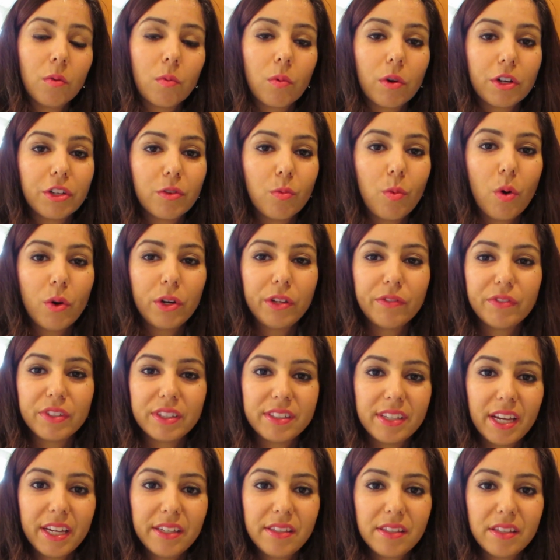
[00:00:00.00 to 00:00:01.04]
where you won't even
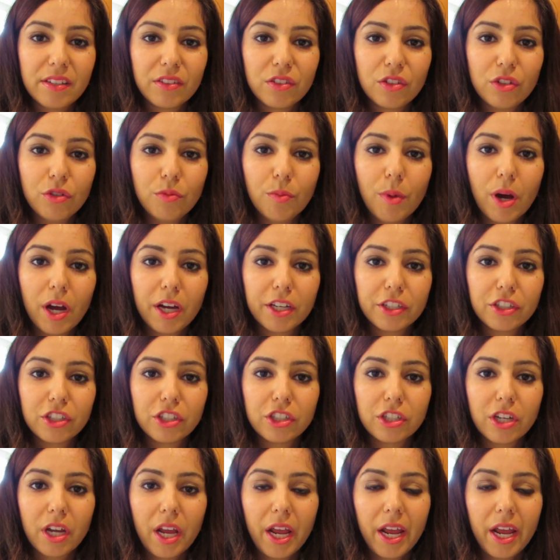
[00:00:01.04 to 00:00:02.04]
taste it too much,